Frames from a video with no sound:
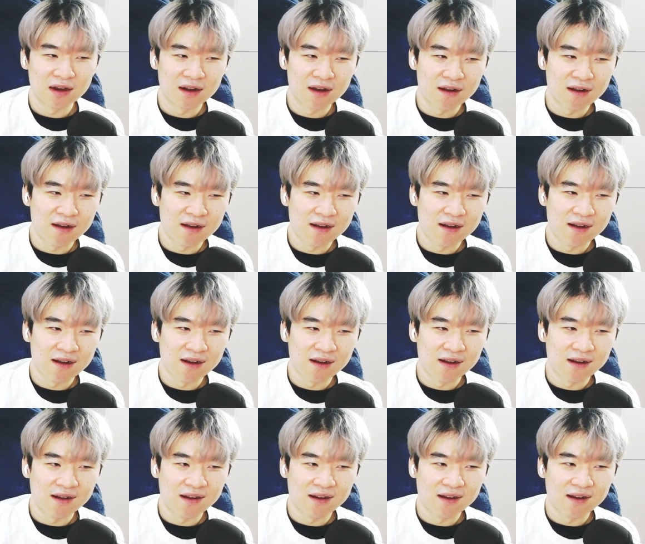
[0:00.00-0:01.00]

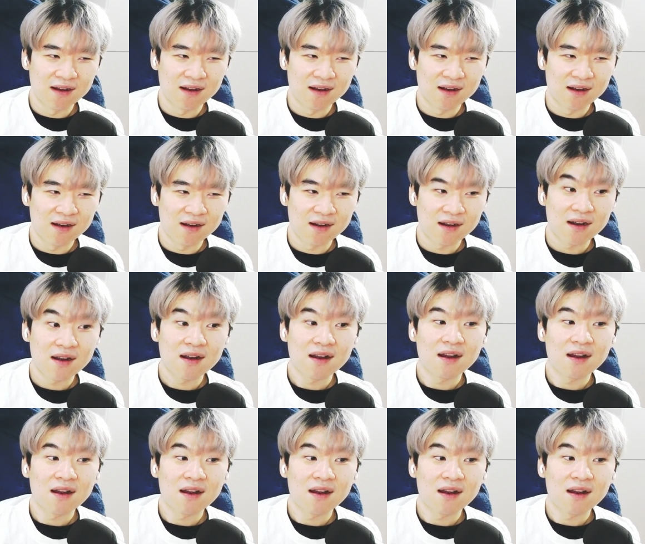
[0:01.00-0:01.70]
Nobody speaks.